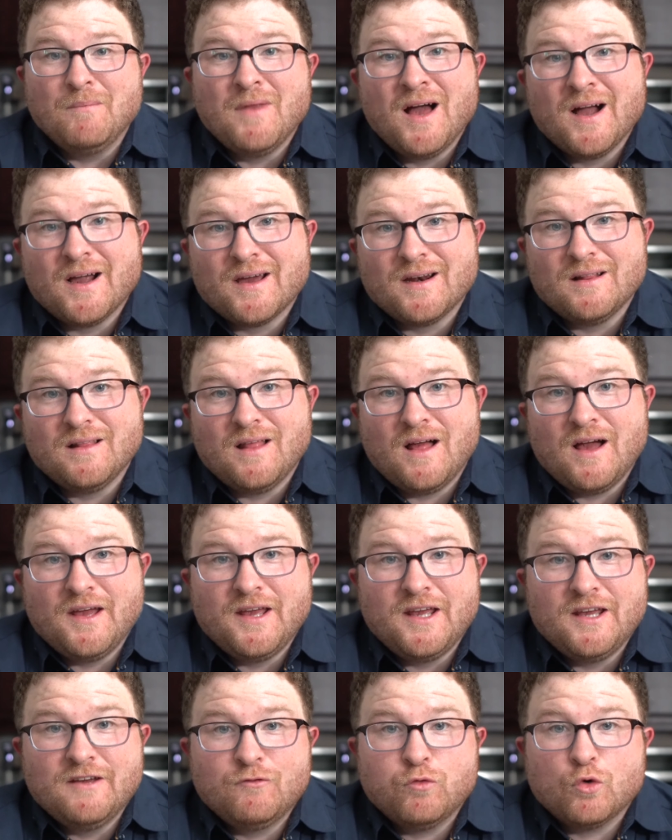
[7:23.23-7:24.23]
not gonna lie,
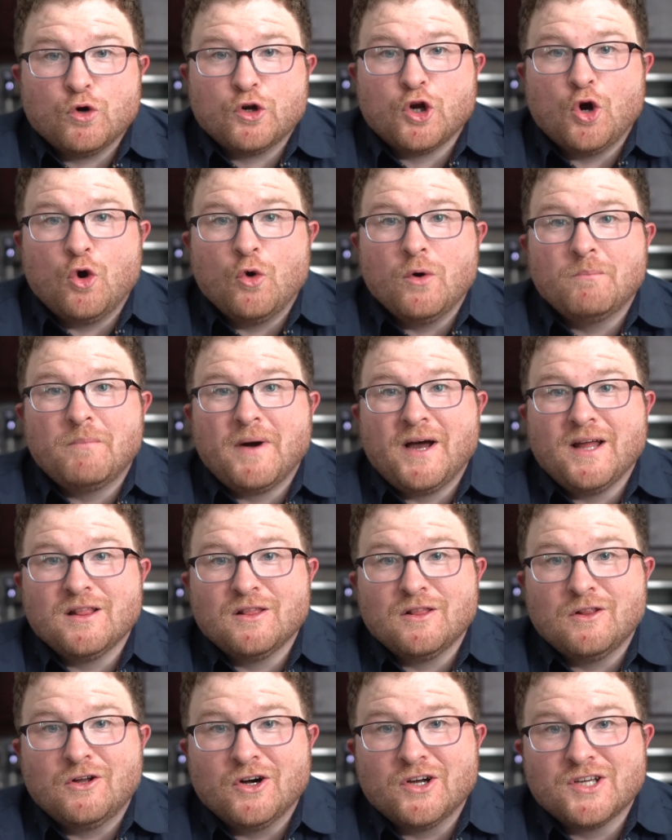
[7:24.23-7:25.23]
if we're going by
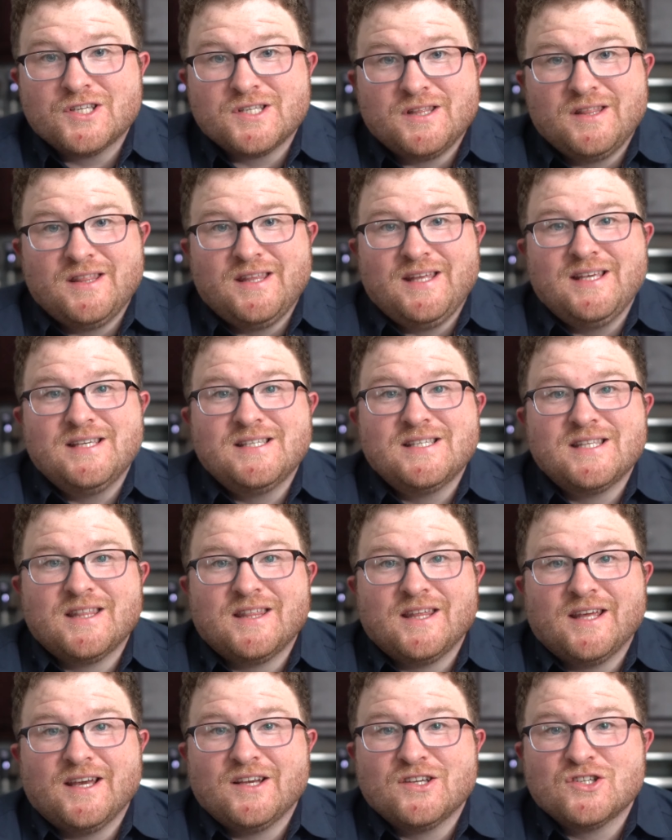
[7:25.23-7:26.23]
looks, these
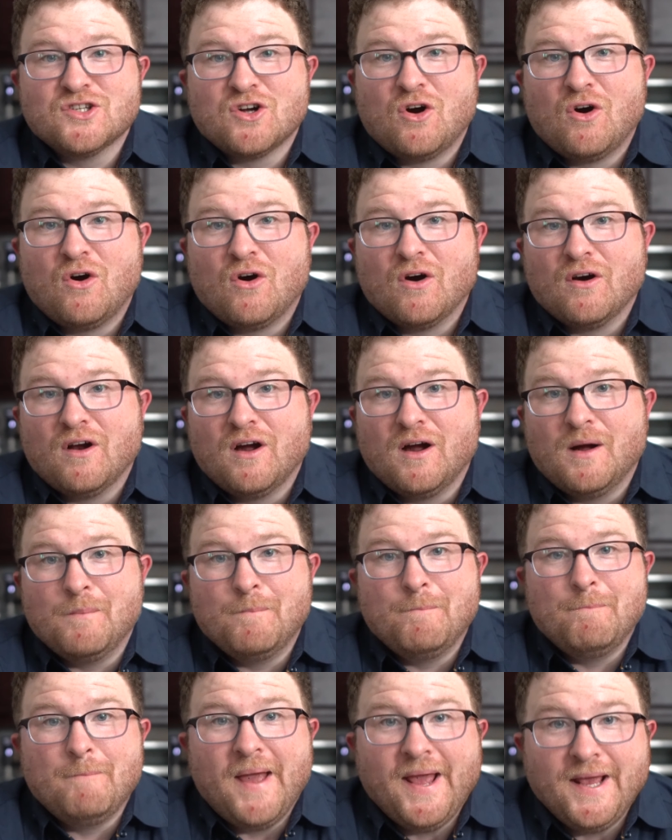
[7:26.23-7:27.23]
things are
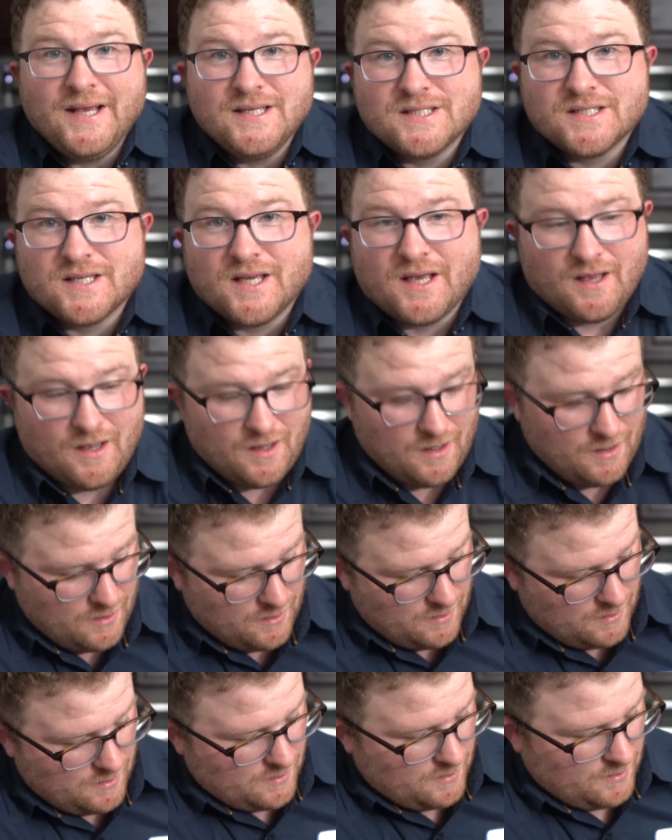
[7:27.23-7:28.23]
amazing.
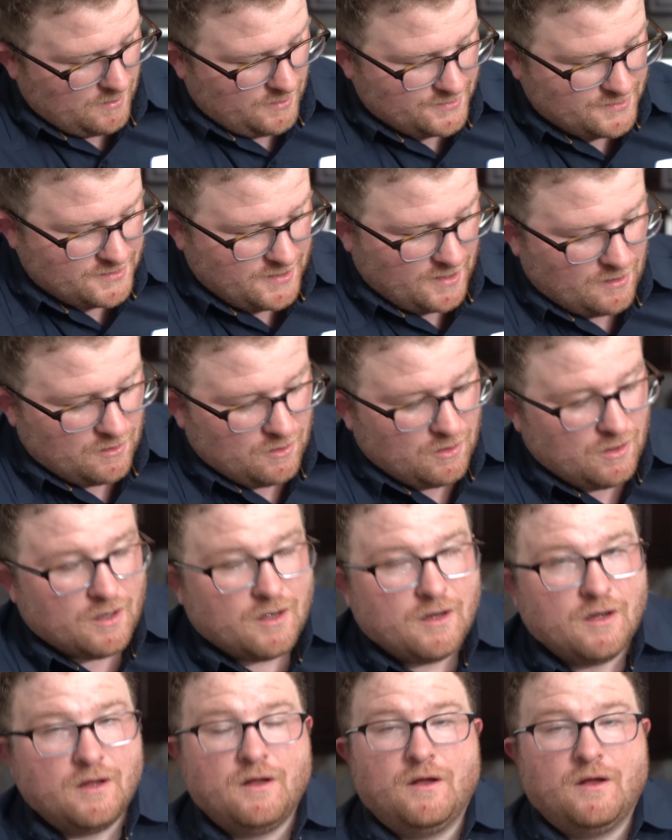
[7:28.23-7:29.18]
Let's take a look.